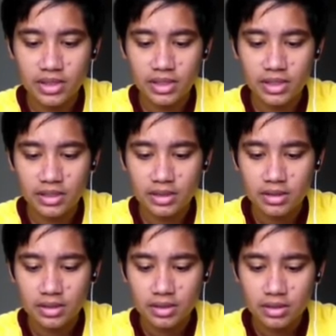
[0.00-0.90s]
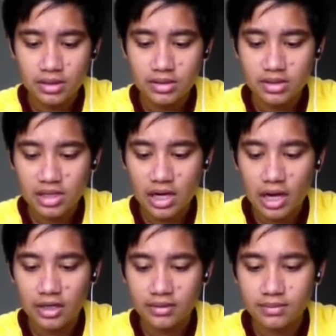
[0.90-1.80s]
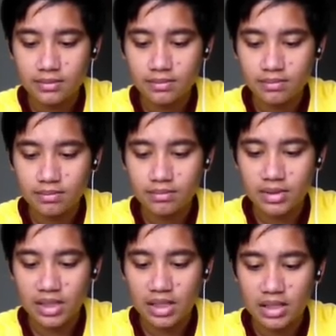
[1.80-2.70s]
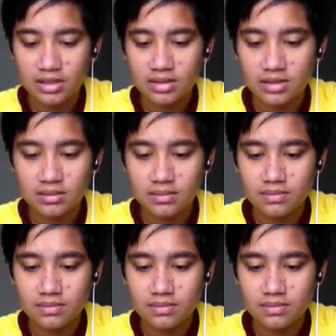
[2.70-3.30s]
really just can't be asked.